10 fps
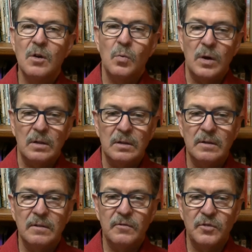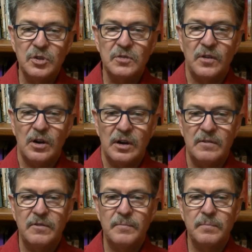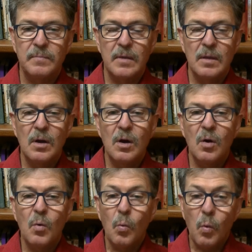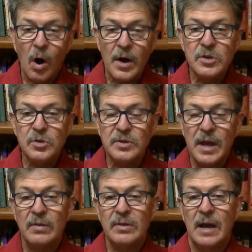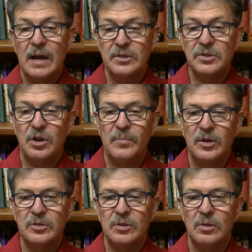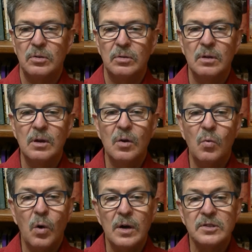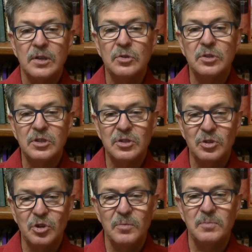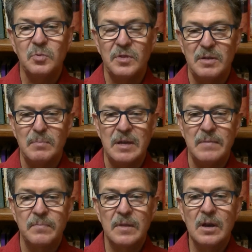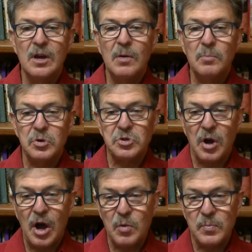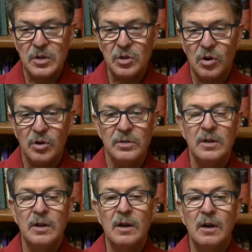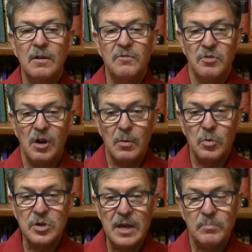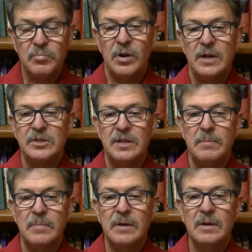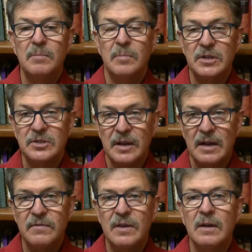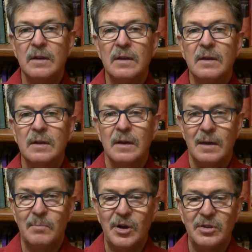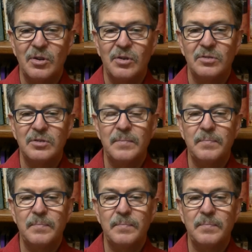Well, verse 5 Why are you downcast, O my soul? Why so disturbed within me? Put your hope in God, for I will yet praise him, my Saviour and my God.